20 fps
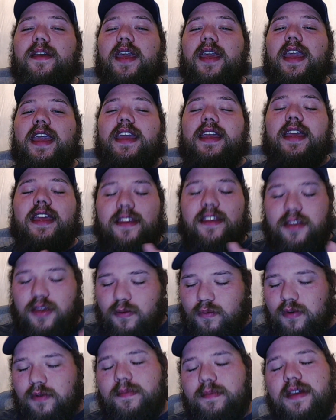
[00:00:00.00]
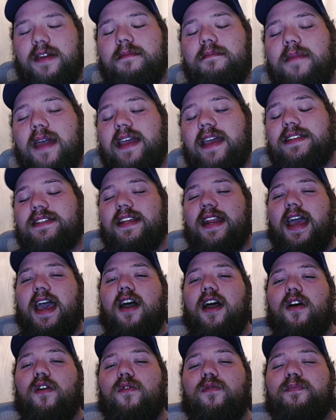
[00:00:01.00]
you will be amazed at
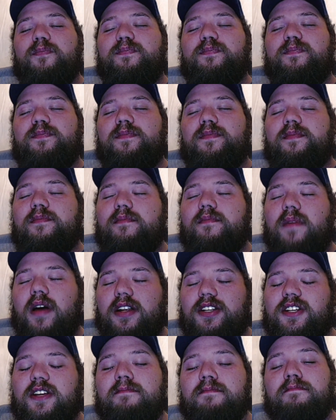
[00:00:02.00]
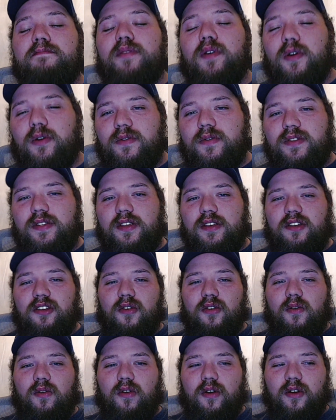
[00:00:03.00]
how much it boosts
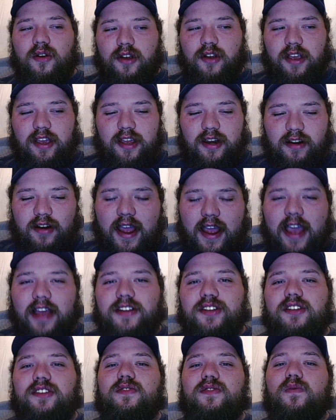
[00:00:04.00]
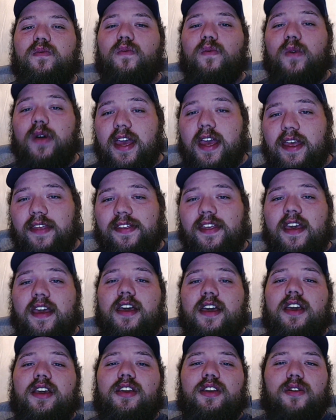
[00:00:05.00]
your interactions with
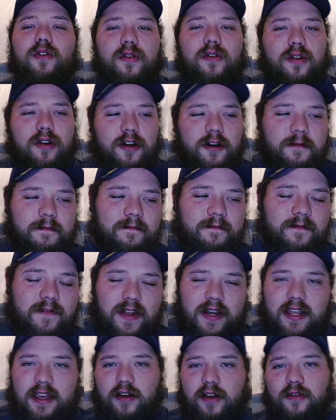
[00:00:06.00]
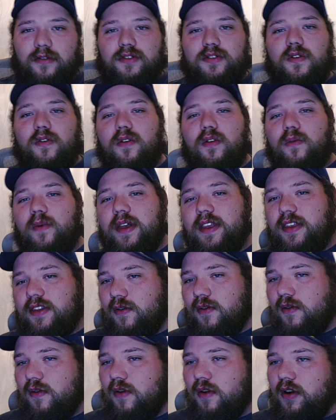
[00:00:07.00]
your videos or with
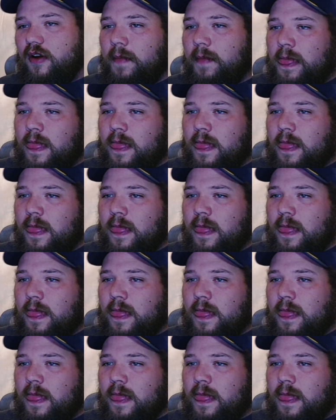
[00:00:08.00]
your